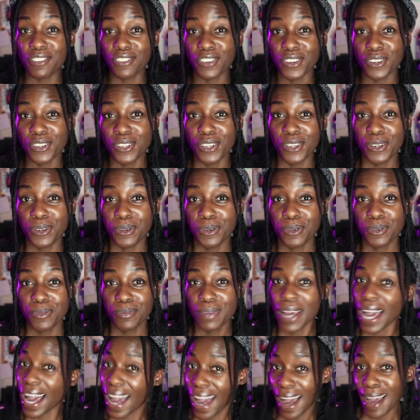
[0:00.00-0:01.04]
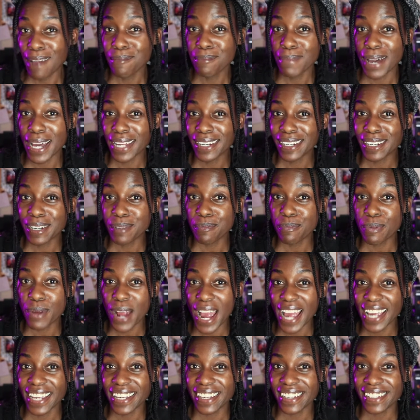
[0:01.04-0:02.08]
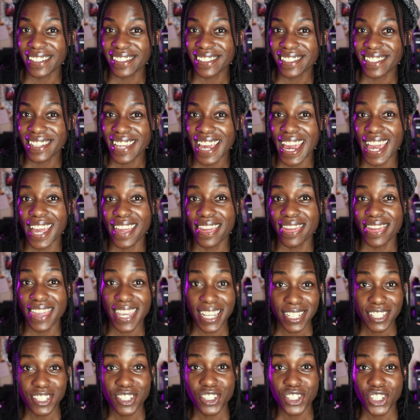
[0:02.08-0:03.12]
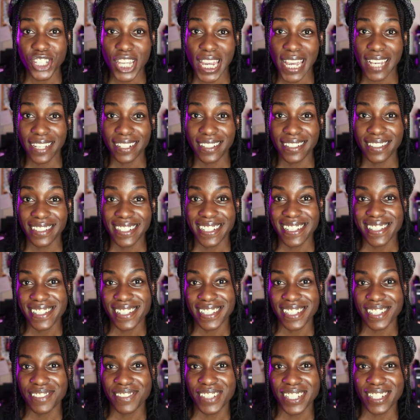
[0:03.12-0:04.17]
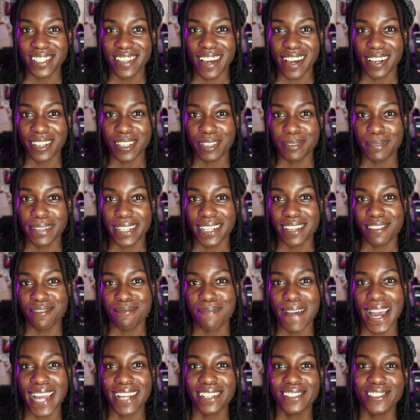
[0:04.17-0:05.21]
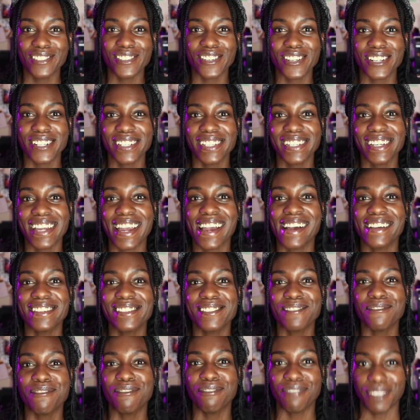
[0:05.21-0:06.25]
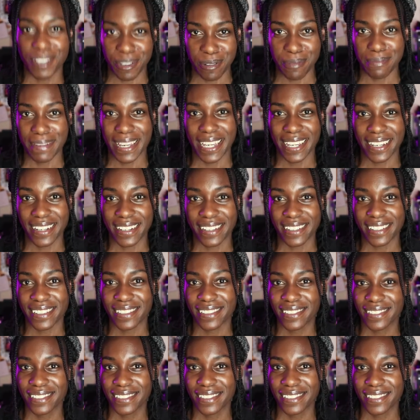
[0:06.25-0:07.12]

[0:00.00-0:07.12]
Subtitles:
If you're new, I'm Monica Bryant, and this channel is a living document of my journey as a filmmaker.